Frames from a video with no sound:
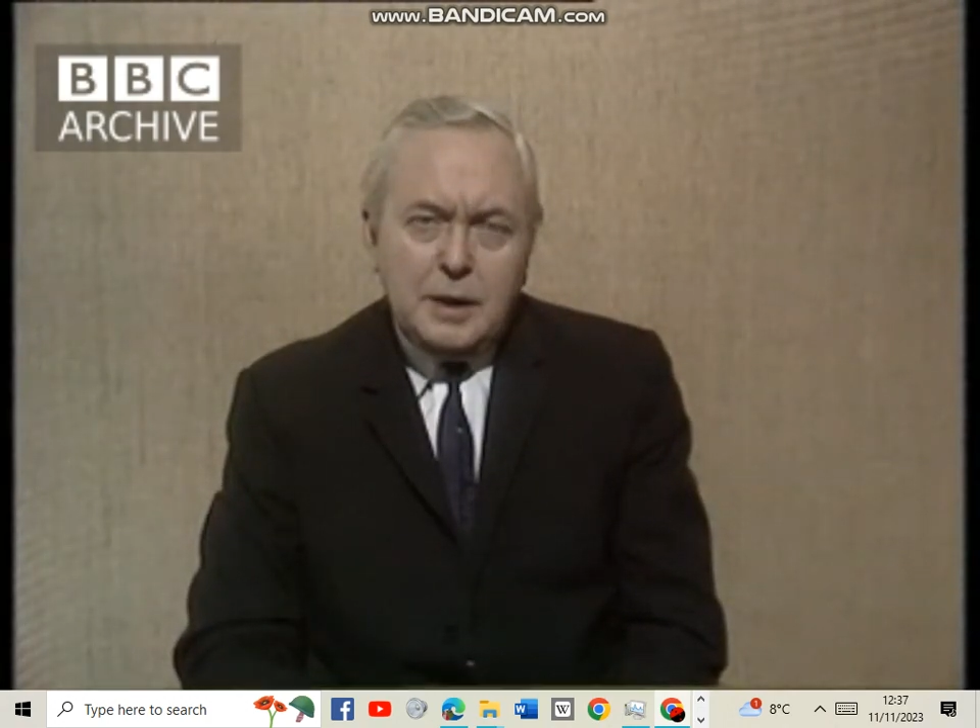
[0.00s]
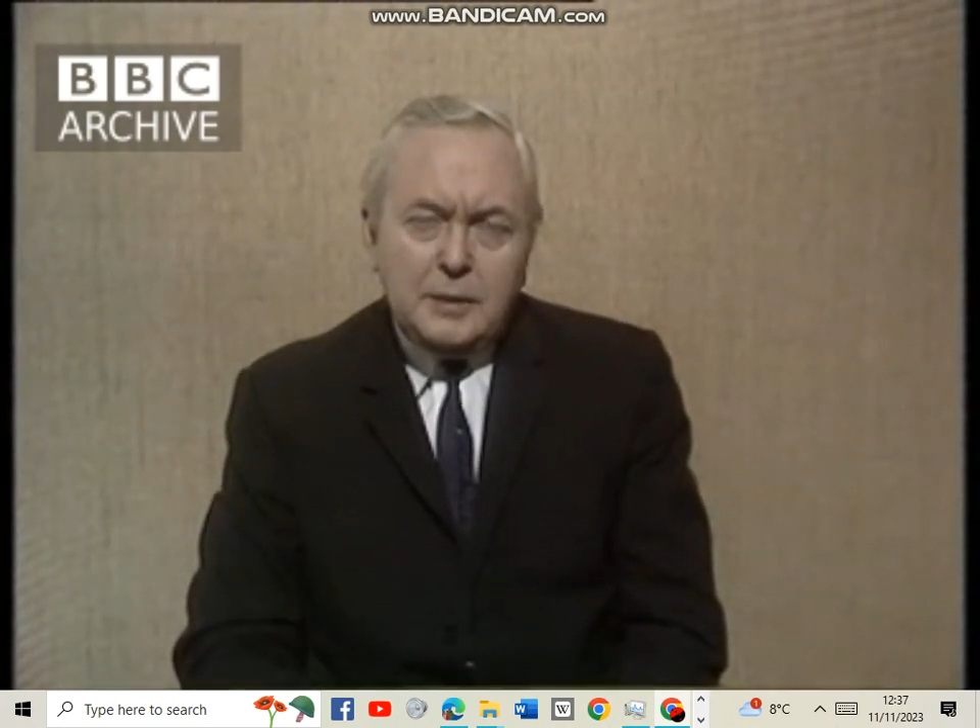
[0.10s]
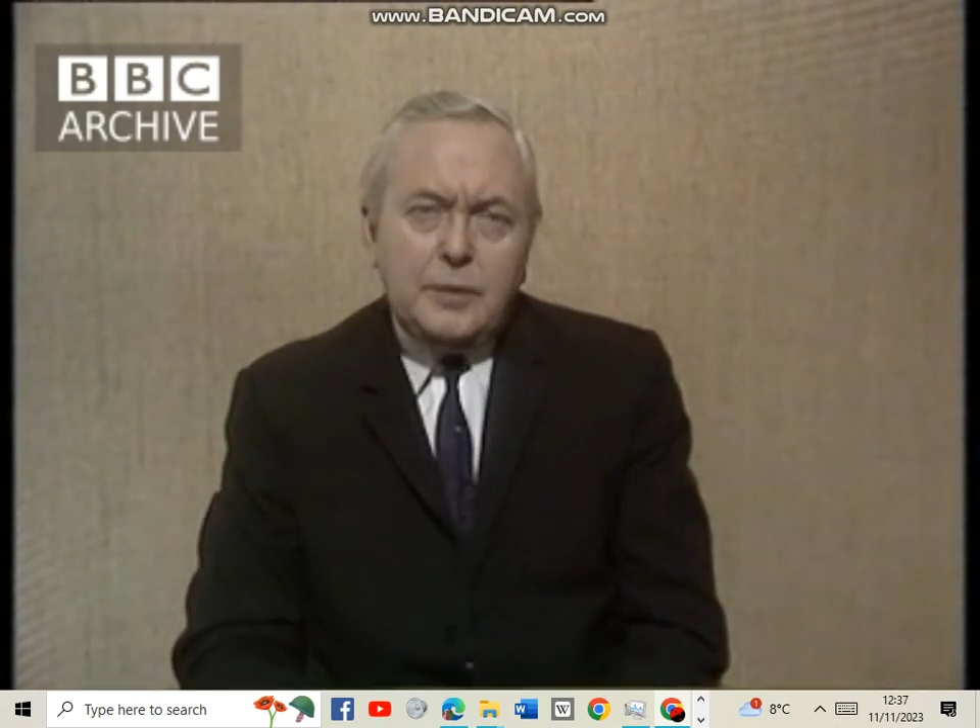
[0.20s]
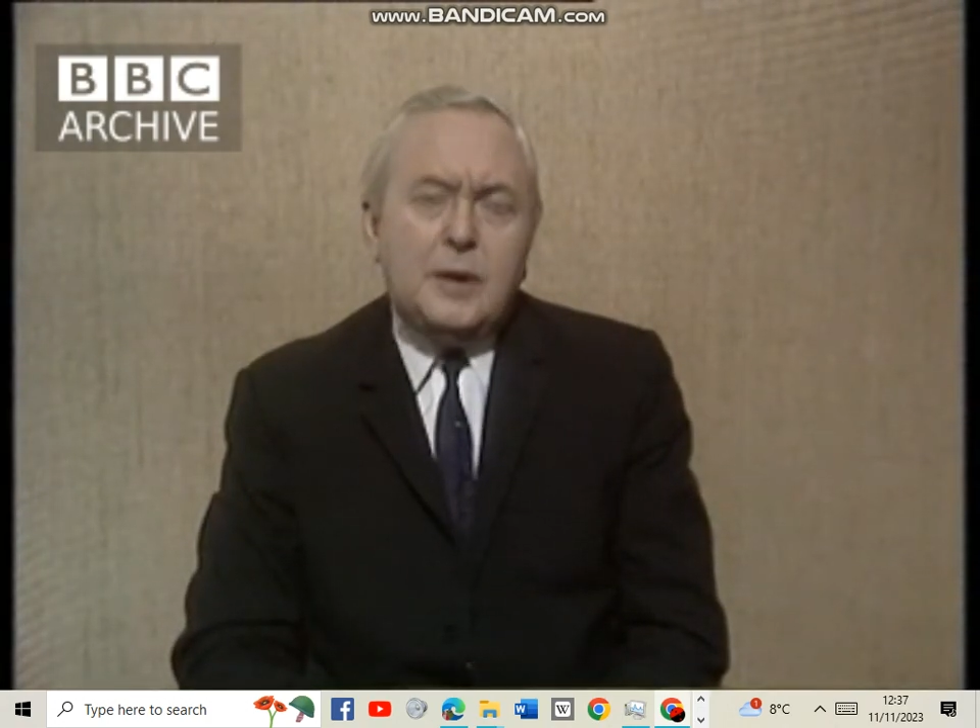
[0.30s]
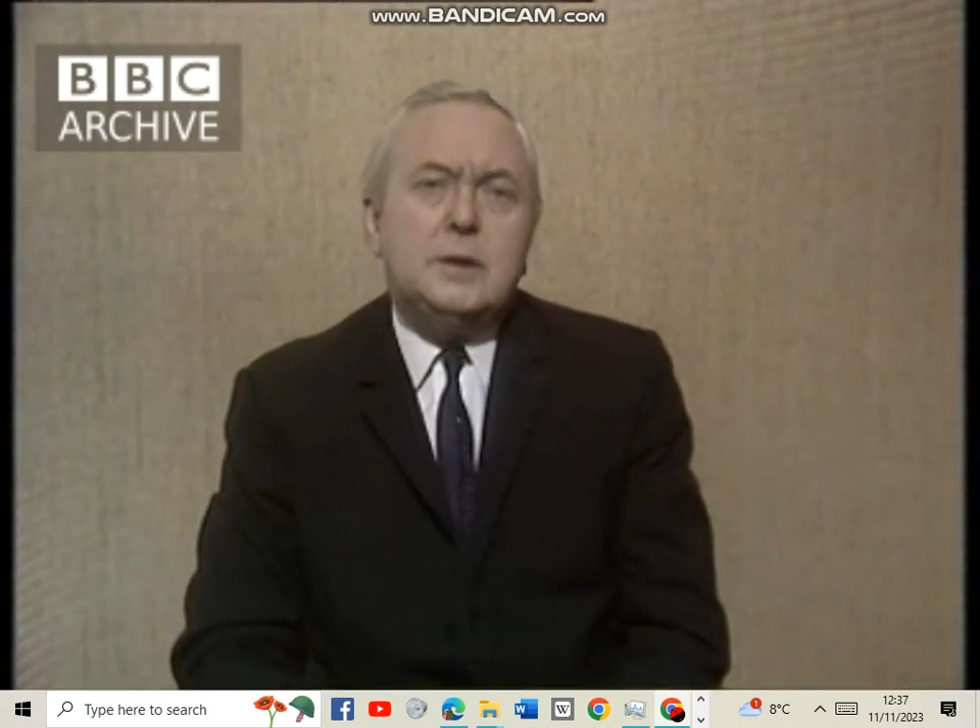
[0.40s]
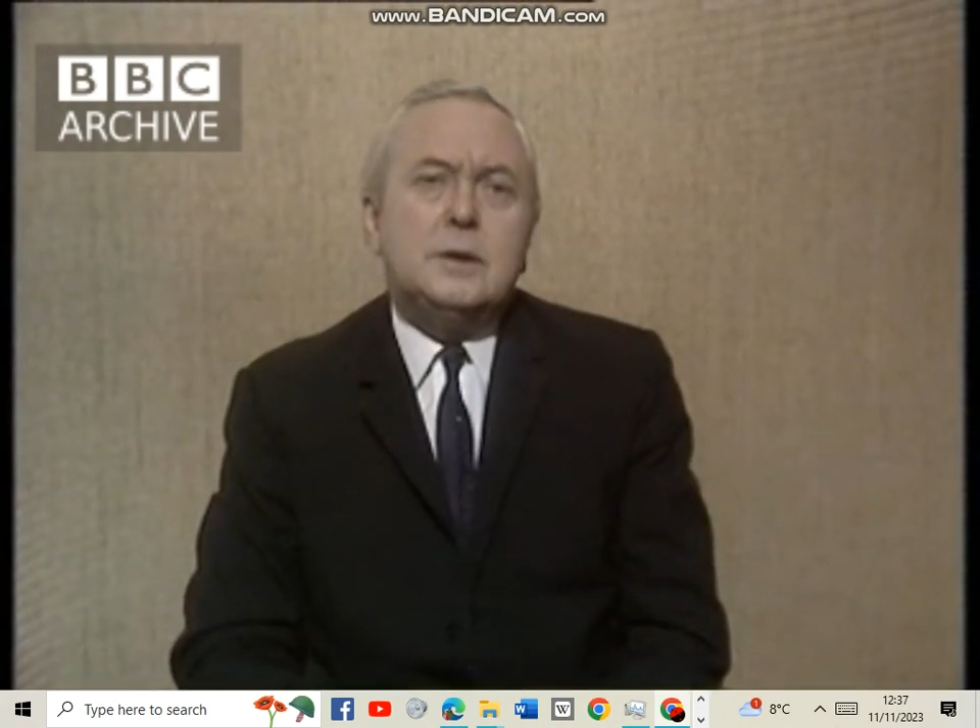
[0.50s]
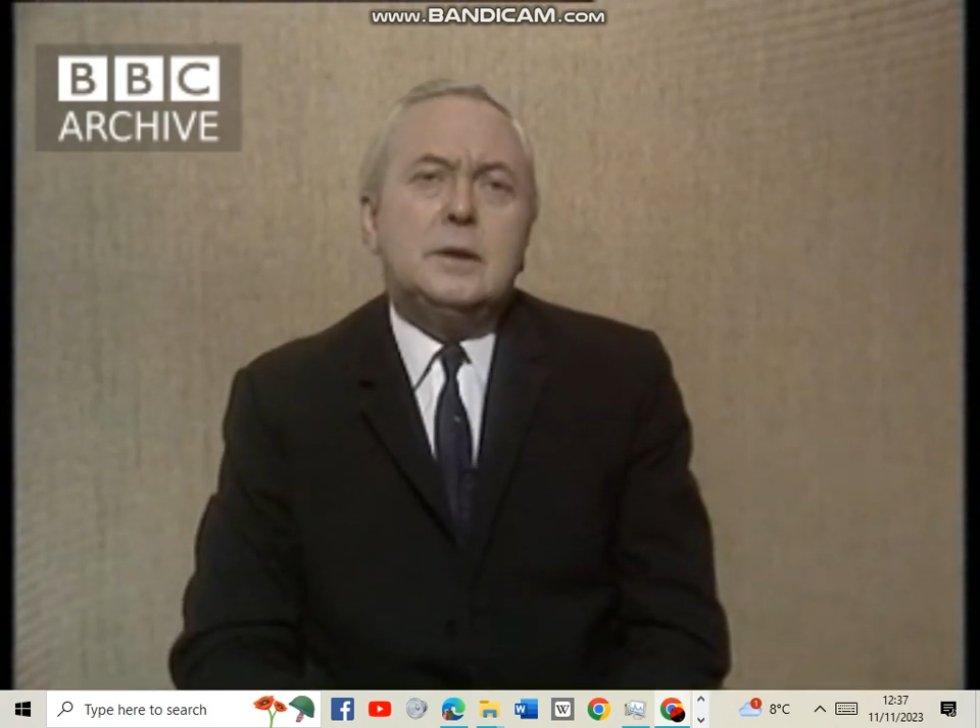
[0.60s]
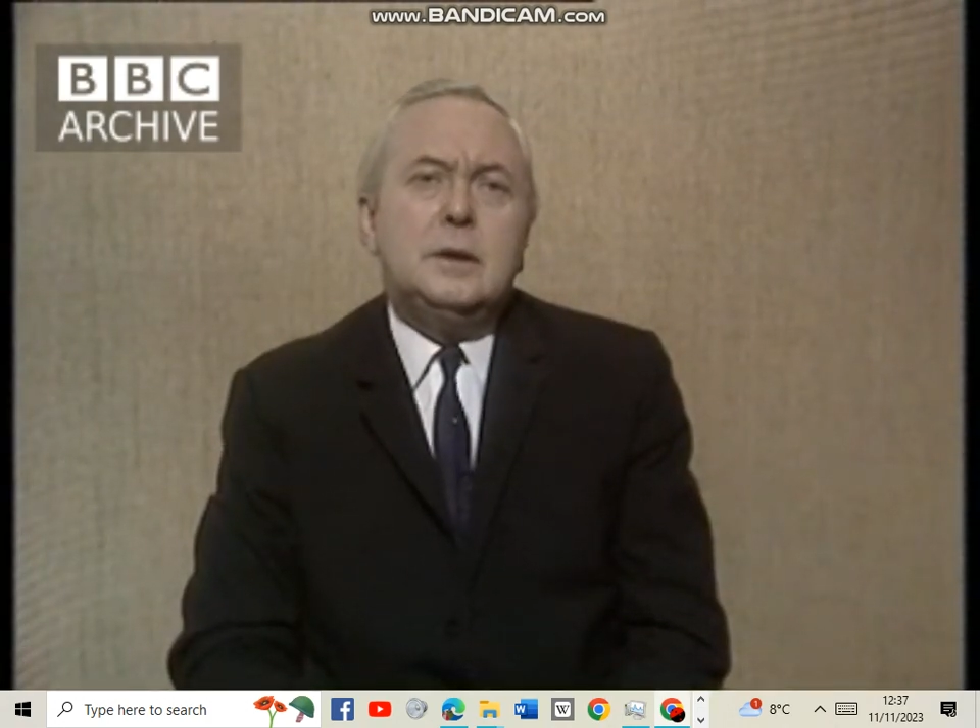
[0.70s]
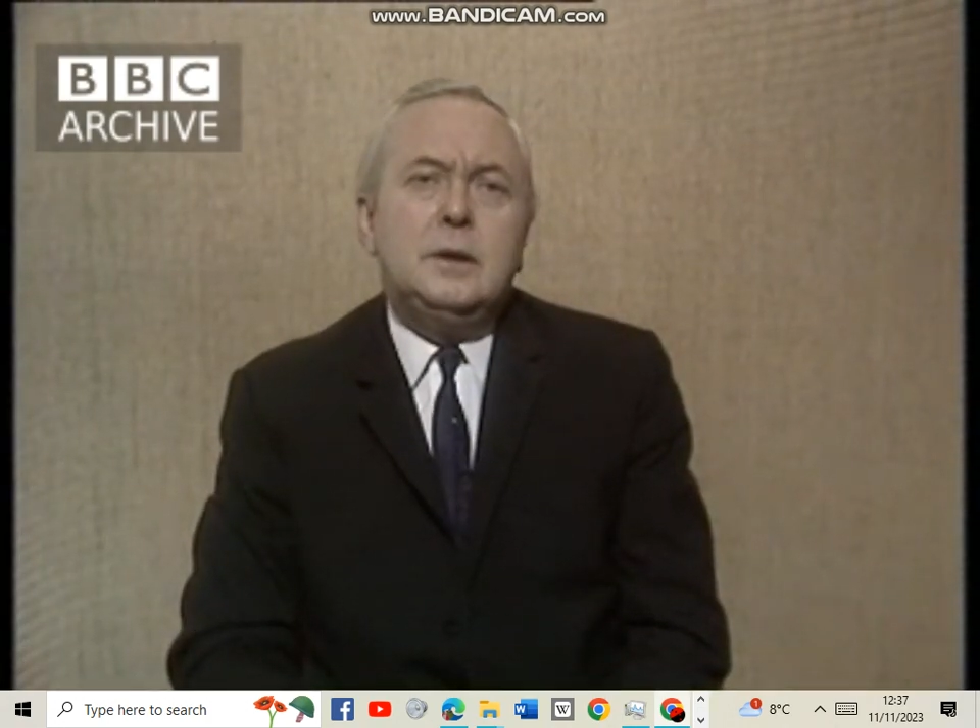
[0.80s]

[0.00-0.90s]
Belfast